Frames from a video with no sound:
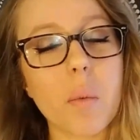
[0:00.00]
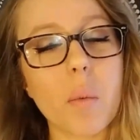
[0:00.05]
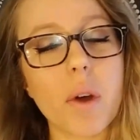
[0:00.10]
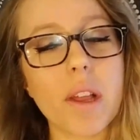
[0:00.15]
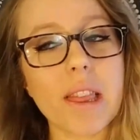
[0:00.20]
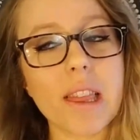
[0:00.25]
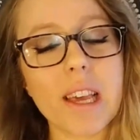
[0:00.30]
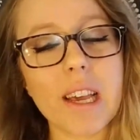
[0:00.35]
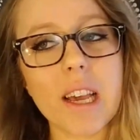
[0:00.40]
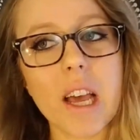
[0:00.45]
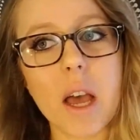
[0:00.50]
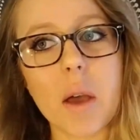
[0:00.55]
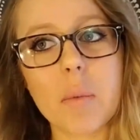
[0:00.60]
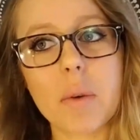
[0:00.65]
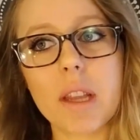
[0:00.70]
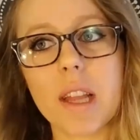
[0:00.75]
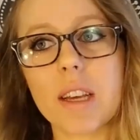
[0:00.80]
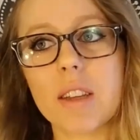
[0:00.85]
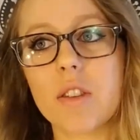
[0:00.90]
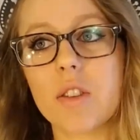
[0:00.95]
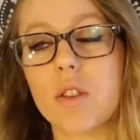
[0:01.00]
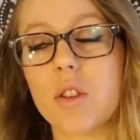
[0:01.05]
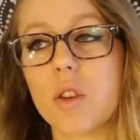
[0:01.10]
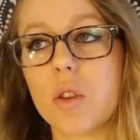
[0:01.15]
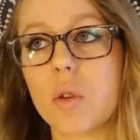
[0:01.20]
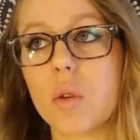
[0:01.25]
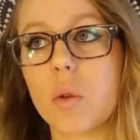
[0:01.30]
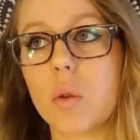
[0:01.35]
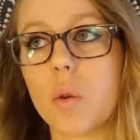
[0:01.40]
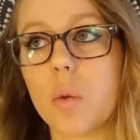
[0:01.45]
one thing I would like to
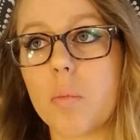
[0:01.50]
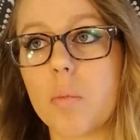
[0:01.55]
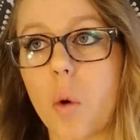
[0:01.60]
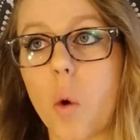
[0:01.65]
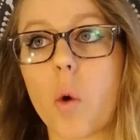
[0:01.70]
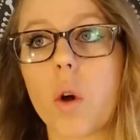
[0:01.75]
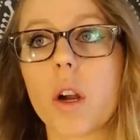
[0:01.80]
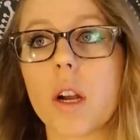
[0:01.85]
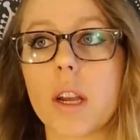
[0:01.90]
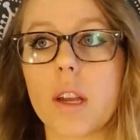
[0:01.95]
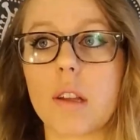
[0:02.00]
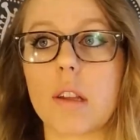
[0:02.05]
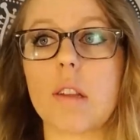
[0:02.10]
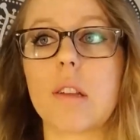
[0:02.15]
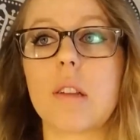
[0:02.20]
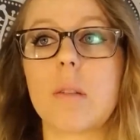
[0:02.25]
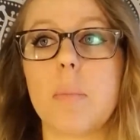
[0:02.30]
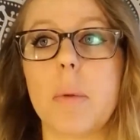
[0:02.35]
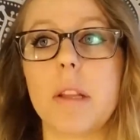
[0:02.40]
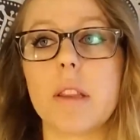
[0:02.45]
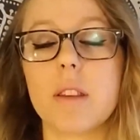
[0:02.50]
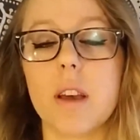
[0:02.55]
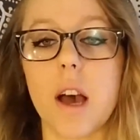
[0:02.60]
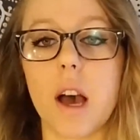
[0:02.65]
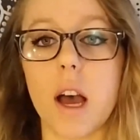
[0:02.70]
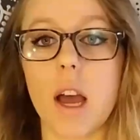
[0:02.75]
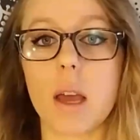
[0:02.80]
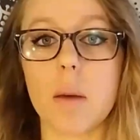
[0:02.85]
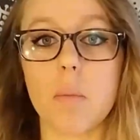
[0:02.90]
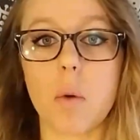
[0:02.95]
do more is spend
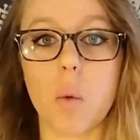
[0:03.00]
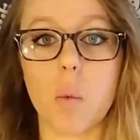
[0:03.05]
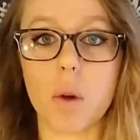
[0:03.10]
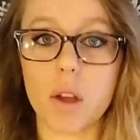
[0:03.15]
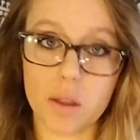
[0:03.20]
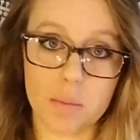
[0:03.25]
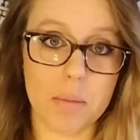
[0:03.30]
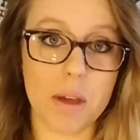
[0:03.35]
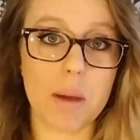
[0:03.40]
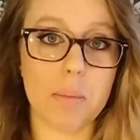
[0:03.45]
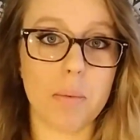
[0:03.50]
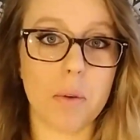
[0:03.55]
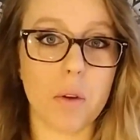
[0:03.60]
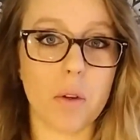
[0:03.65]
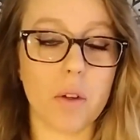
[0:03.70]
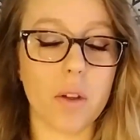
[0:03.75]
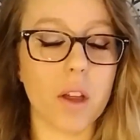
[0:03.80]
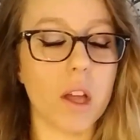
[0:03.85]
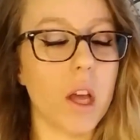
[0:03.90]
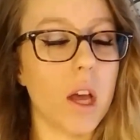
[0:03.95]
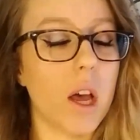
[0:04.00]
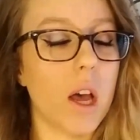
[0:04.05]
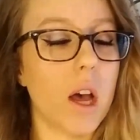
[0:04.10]
time with people,